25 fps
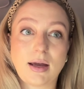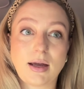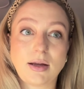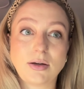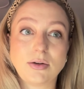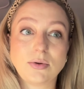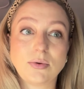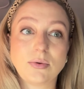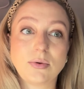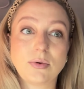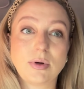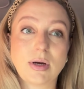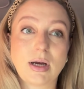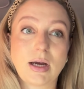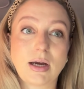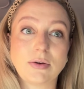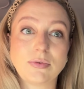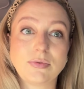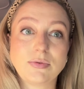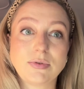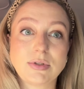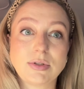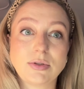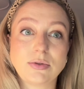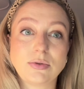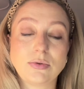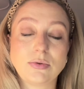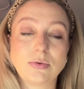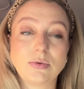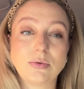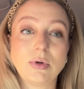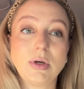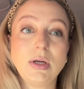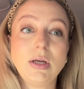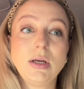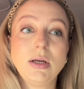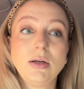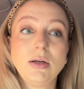I don't have to
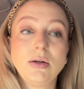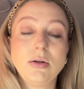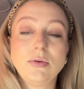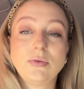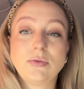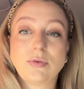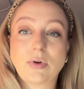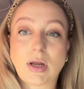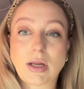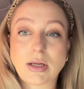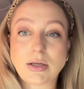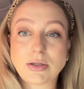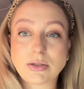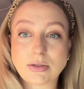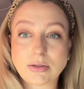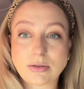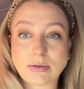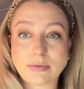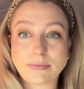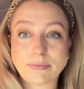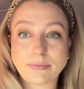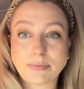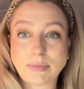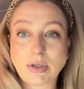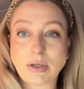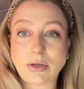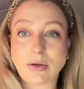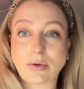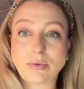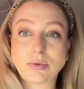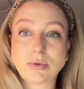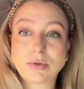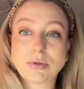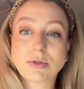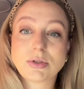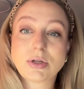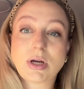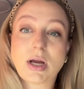find,
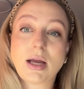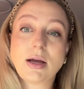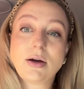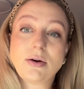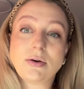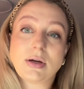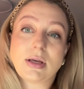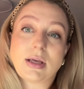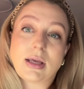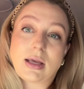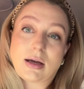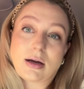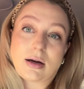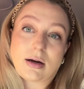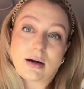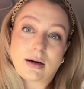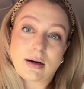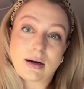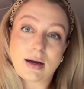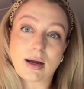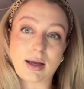childcare.